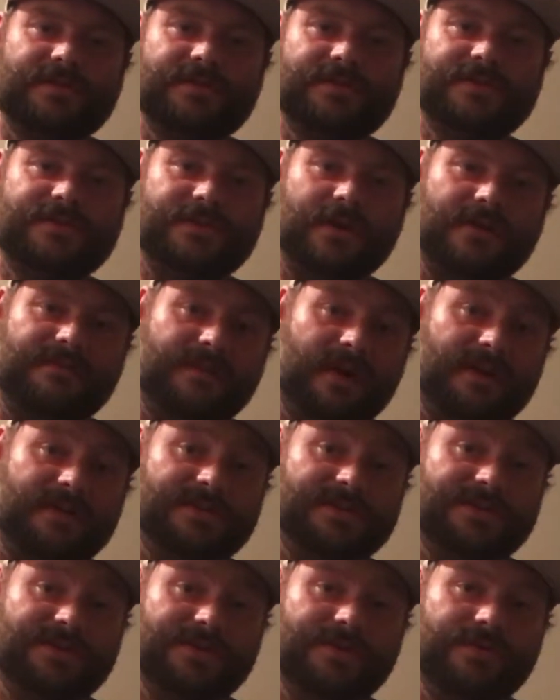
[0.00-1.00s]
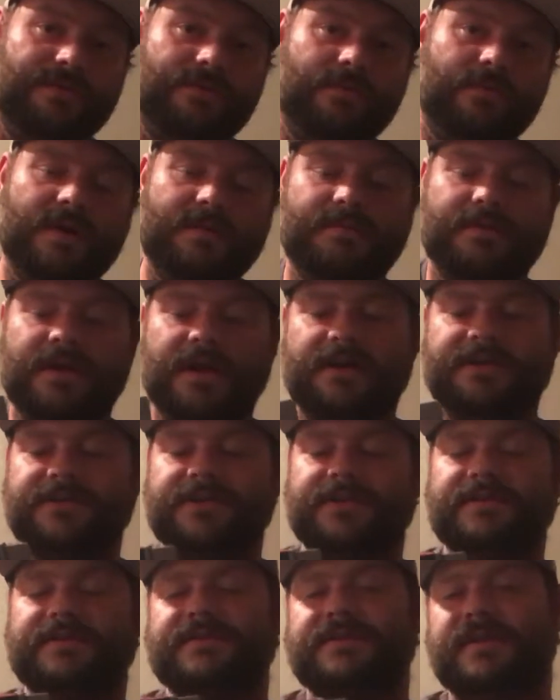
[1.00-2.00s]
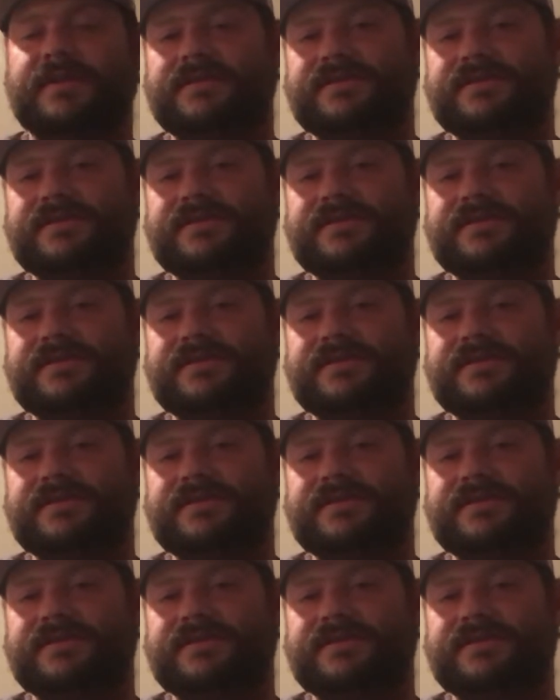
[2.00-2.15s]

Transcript: Star Fox 2 reproductions.